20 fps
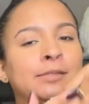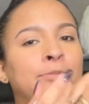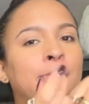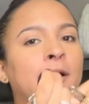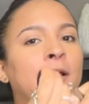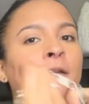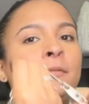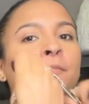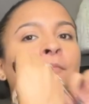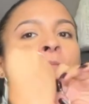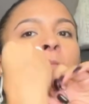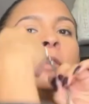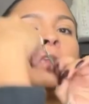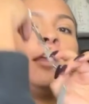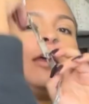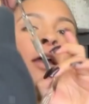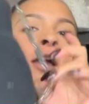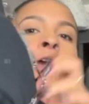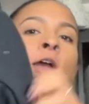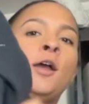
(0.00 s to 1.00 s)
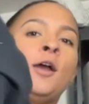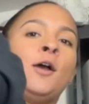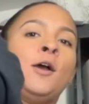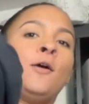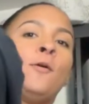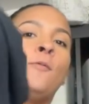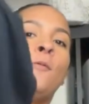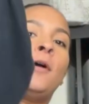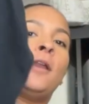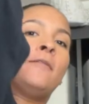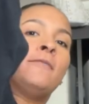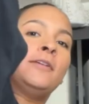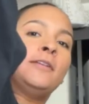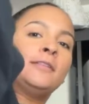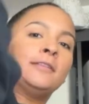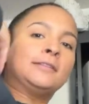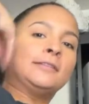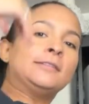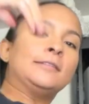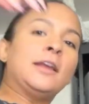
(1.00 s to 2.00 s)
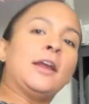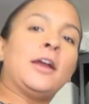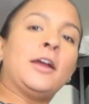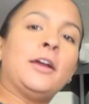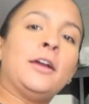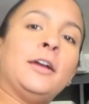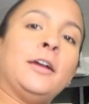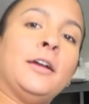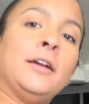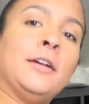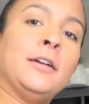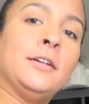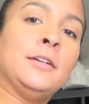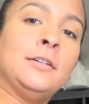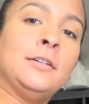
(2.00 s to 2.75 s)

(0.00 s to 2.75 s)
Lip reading: but whatever. This is her.